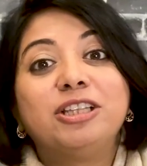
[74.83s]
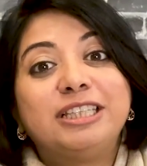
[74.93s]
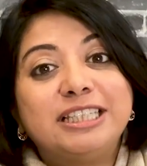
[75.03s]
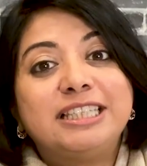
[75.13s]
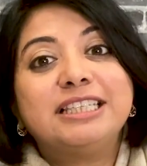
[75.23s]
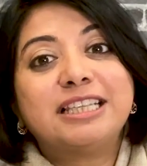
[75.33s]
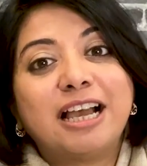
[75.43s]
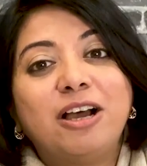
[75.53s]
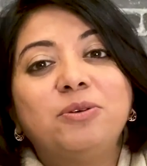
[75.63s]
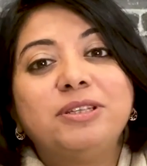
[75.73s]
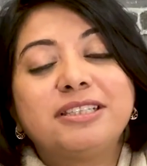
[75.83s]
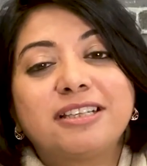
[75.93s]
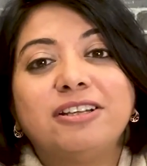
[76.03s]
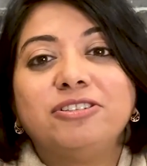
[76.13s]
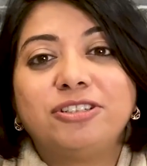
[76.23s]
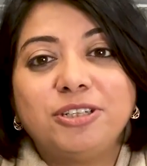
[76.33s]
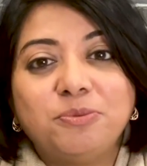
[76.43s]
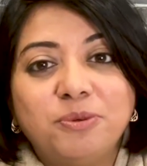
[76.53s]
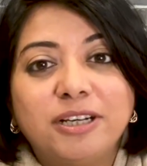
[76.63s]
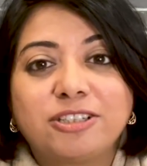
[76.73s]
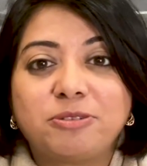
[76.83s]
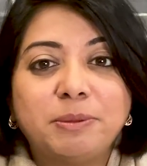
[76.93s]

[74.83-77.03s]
This is how this country works.